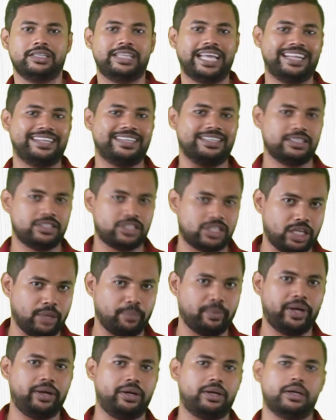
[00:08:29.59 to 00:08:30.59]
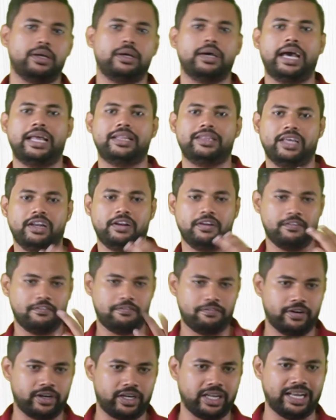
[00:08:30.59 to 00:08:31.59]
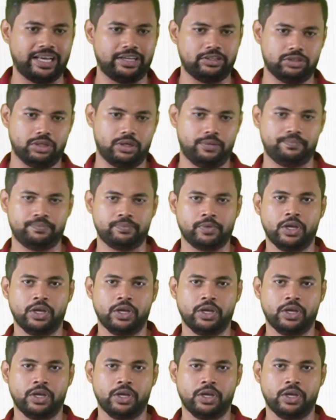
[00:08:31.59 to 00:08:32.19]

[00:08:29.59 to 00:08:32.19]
then cement, and then fertilizer.